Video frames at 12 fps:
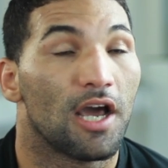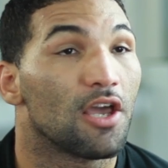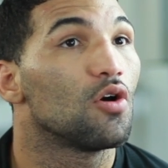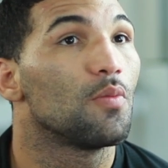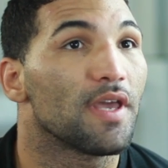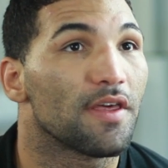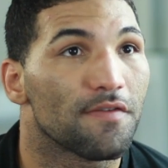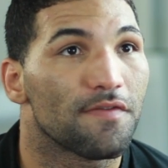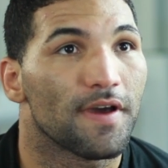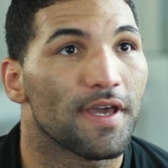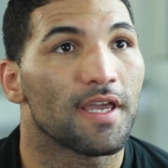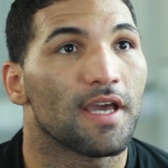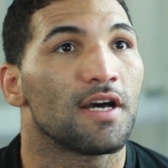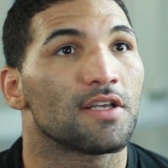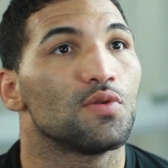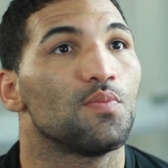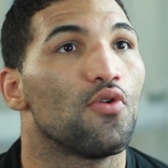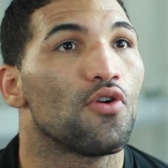He'll be at the fight
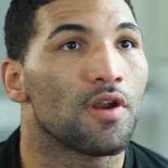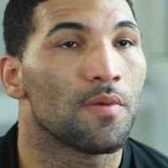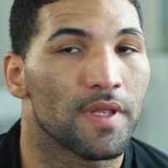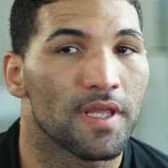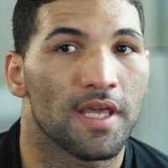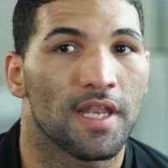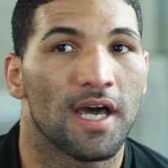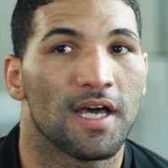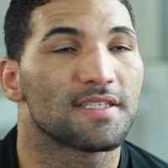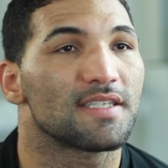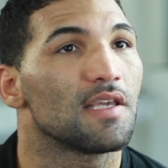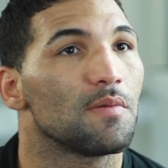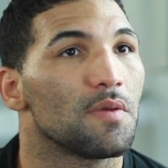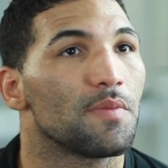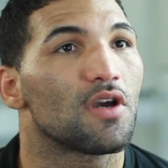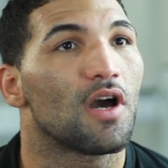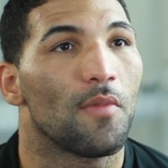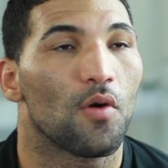supporting me and seeing me
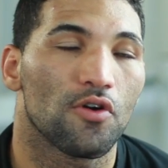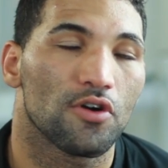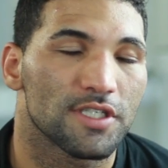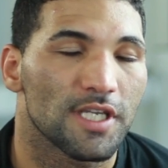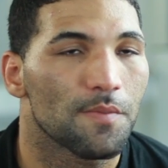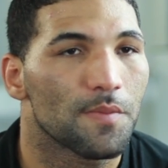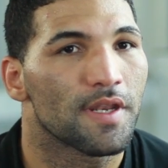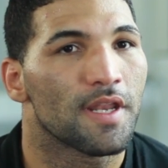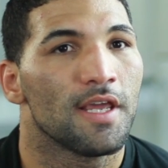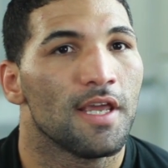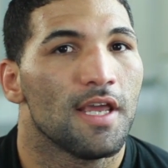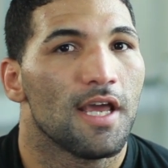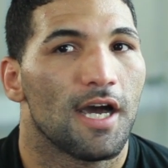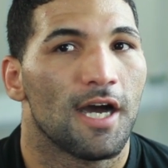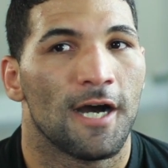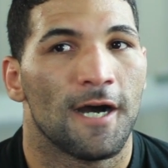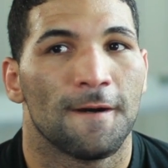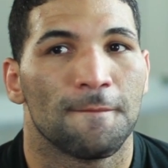become a world champion.
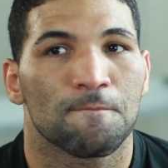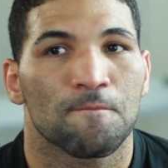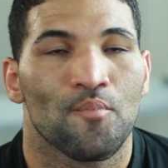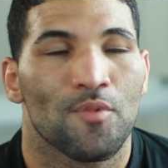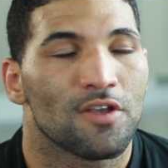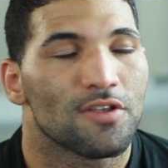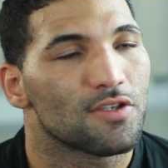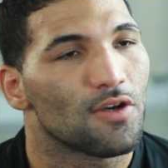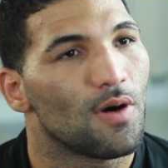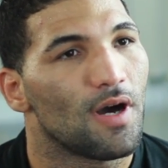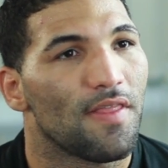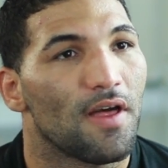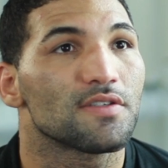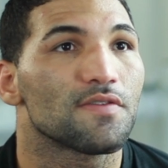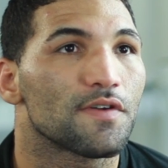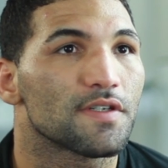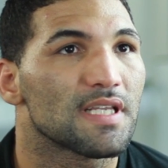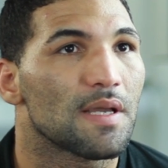So that was
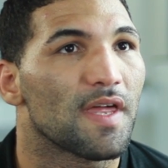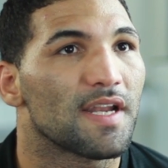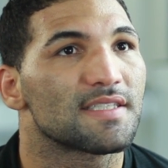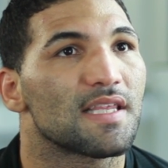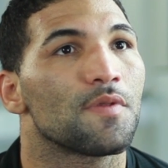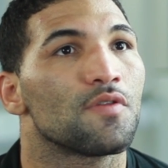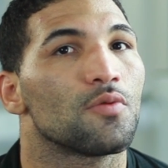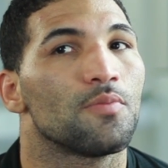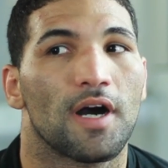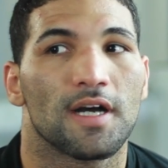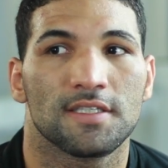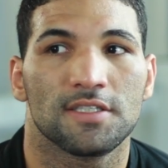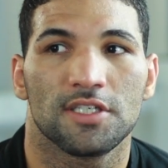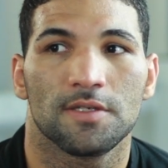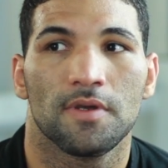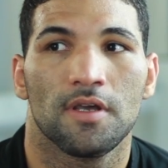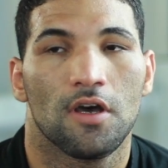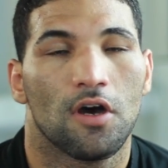the first time that I stepped into a boxing
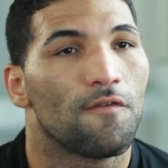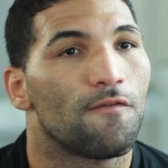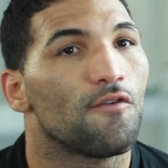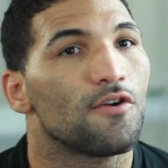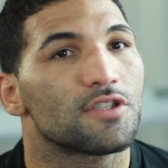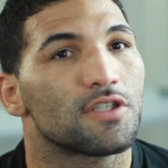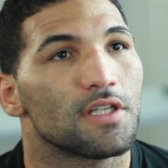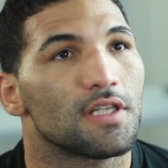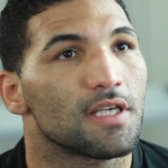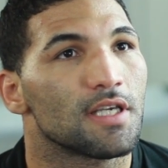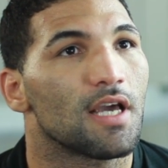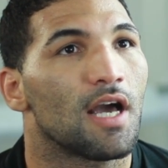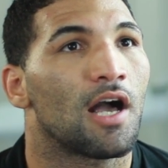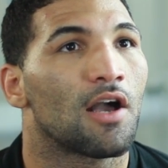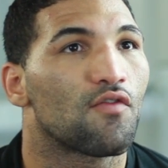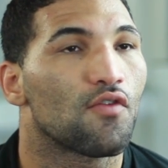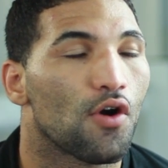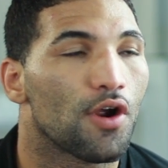gym. Unfortunately,
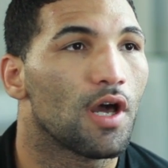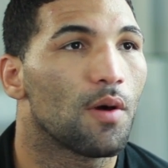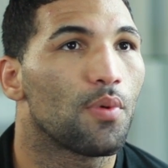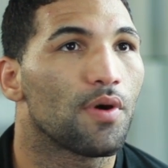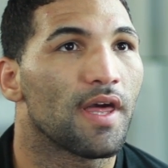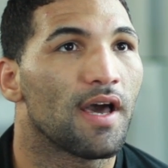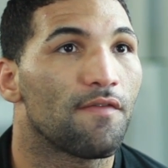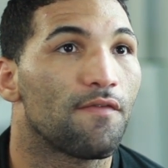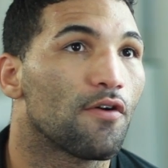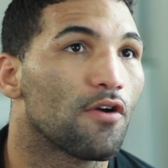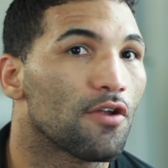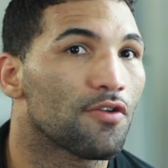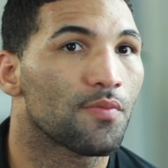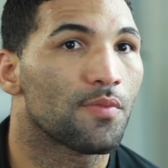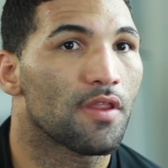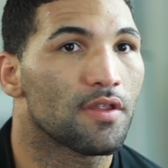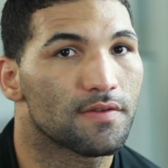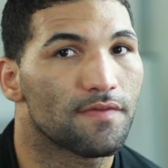growing up with 4 older
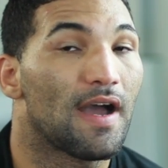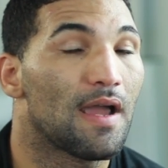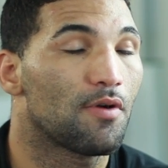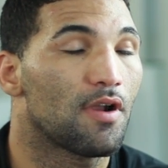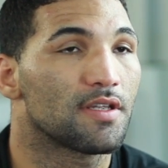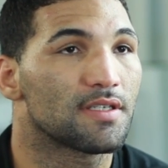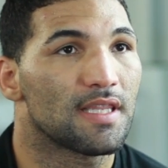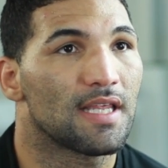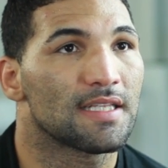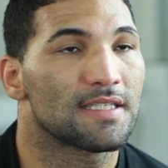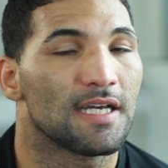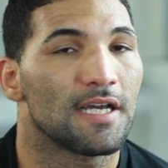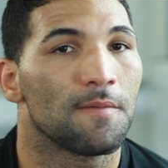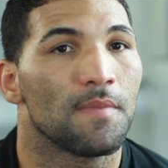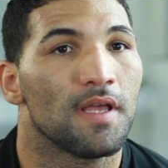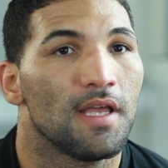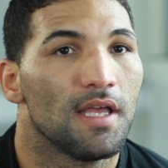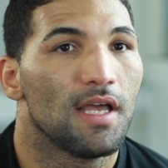brothers, 5 brothers at that time,
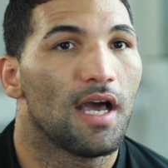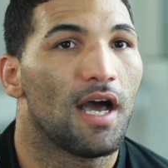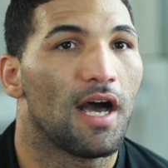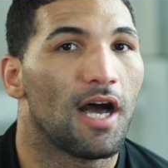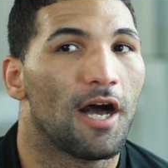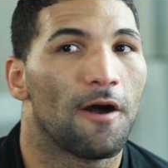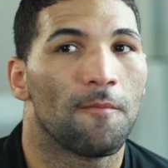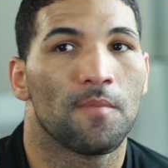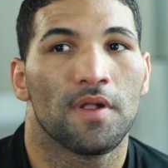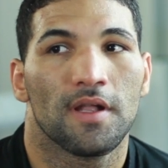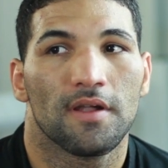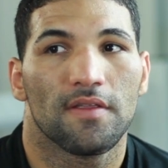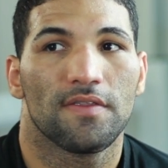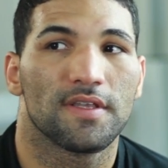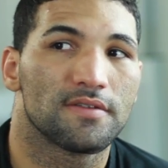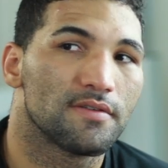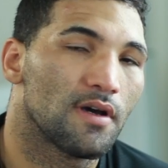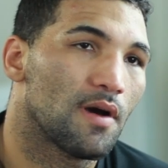
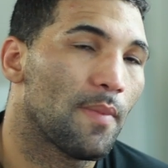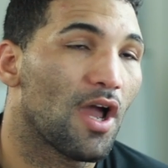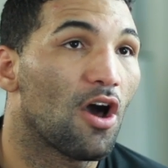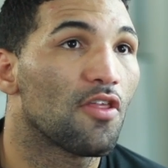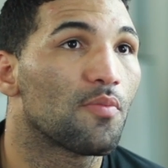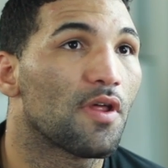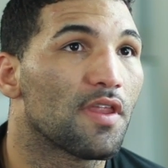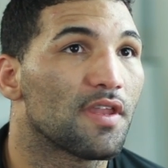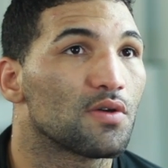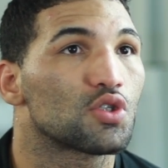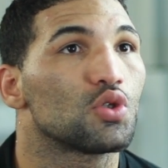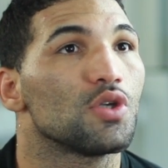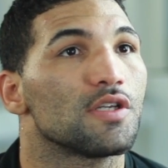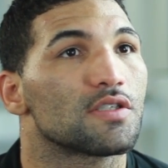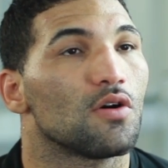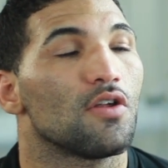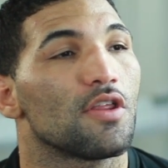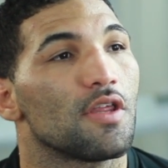my other brother that was 2
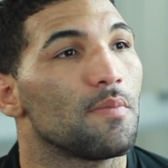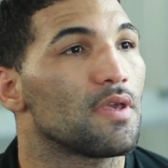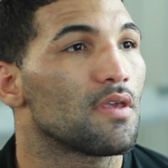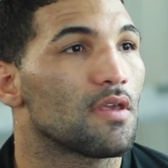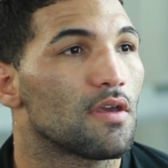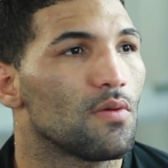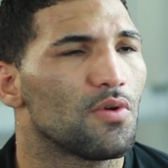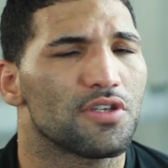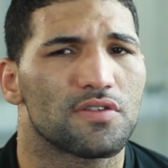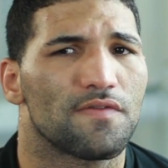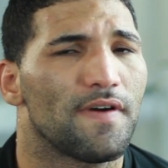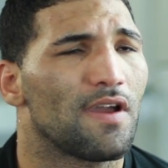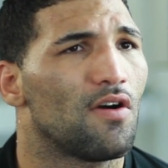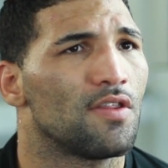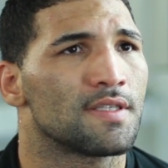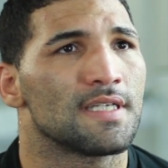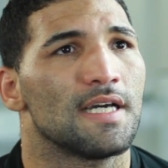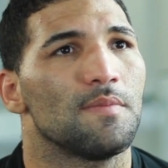years older than me, we used to fight all
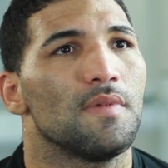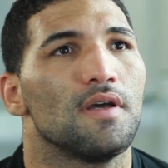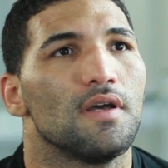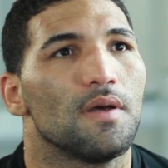the time.